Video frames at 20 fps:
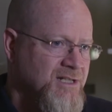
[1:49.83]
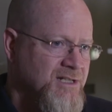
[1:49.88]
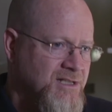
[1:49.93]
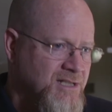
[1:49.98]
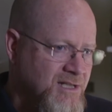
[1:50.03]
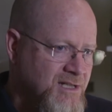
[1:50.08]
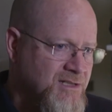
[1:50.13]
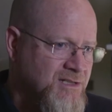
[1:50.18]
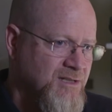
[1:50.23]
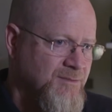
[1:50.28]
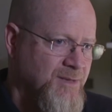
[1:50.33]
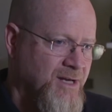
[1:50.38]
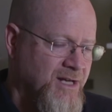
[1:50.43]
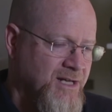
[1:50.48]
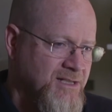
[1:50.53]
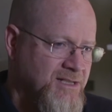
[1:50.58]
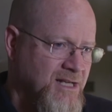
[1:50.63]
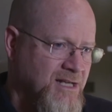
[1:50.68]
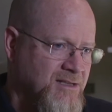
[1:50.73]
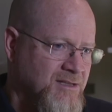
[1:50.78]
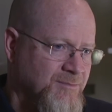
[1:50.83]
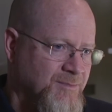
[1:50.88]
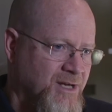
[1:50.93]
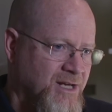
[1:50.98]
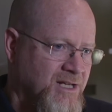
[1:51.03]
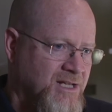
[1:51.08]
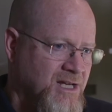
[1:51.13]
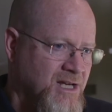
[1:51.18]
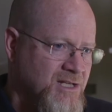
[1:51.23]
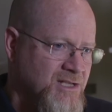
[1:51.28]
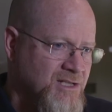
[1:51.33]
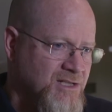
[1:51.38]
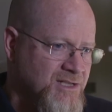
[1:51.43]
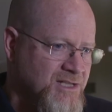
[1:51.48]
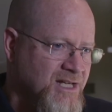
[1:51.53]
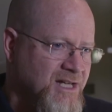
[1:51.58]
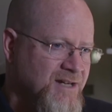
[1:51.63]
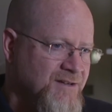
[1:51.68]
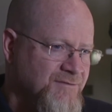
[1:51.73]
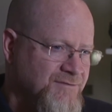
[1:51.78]
teach them how to take their medications,
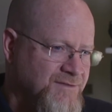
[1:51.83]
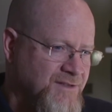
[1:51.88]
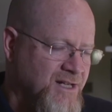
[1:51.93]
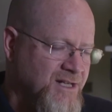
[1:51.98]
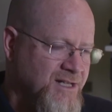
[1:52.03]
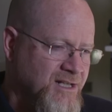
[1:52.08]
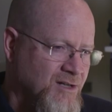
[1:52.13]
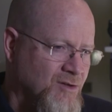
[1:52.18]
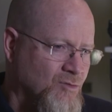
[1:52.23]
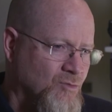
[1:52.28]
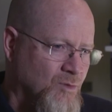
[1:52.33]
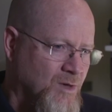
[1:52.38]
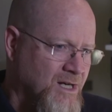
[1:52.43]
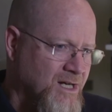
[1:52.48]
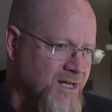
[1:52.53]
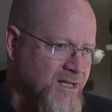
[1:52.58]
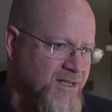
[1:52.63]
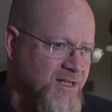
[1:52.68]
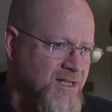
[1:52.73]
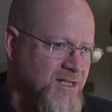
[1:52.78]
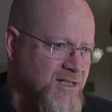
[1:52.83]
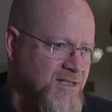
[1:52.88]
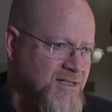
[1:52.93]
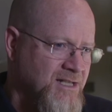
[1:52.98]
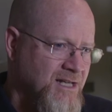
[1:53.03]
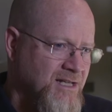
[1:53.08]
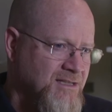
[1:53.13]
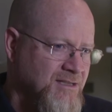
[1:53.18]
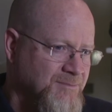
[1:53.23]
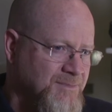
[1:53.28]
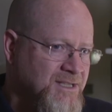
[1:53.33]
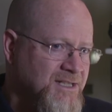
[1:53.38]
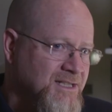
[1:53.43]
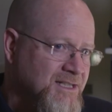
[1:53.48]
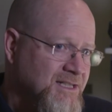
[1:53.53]
find out why they didn't take them,